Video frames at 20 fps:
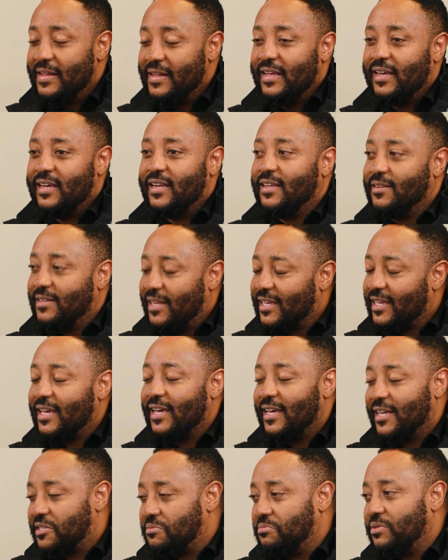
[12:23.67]
And I was like, yeah,
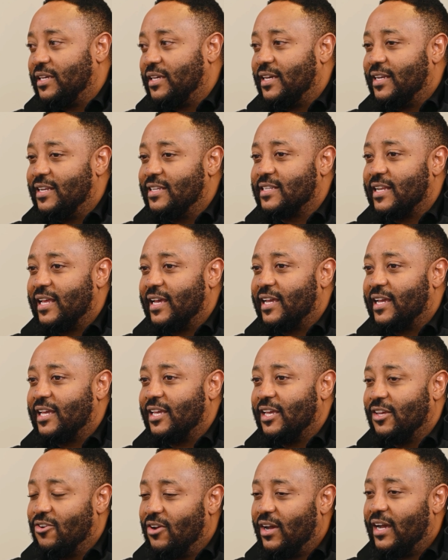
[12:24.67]
it's me. And he's like,
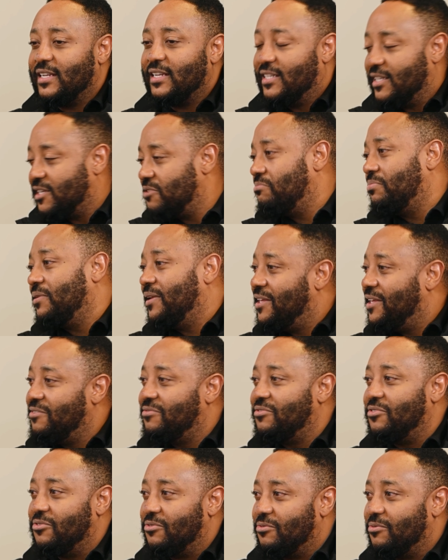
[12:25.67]
I didn't believe
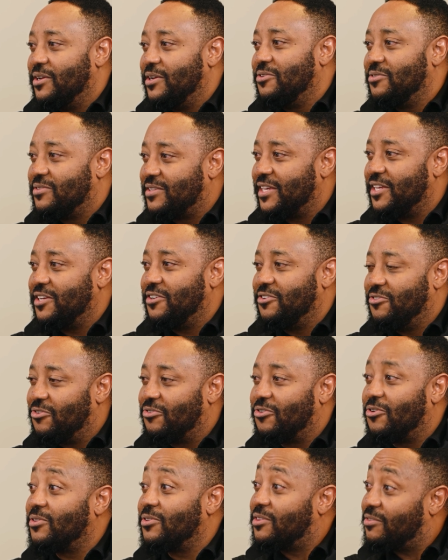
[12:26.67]
you when you said you
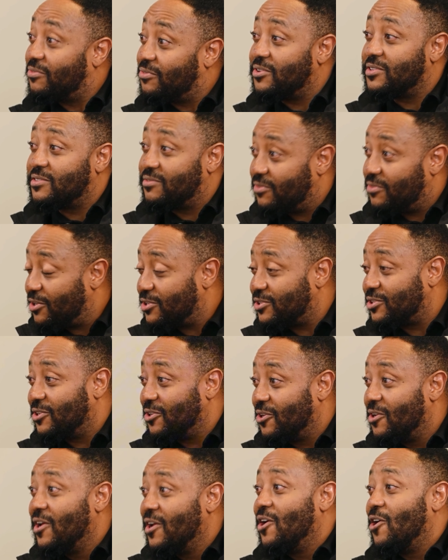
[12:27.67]
wrote the first version
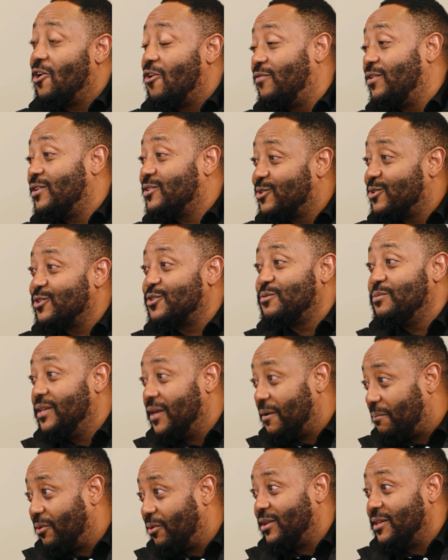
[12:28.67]
of our social
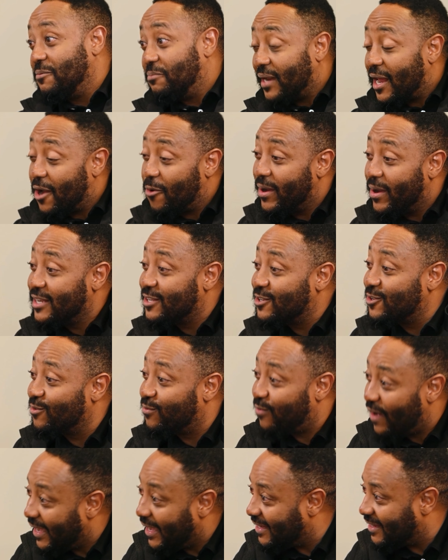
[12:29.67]
media policy. But I went to
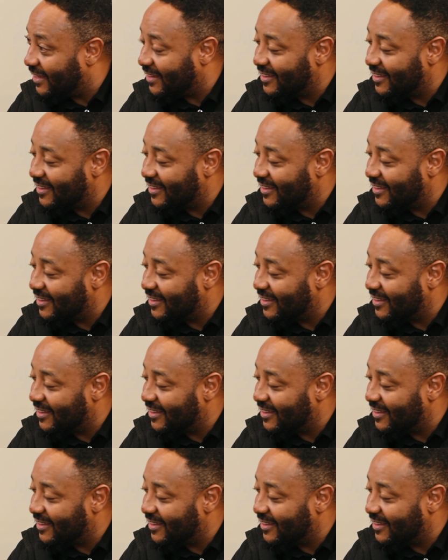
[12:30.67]
find it.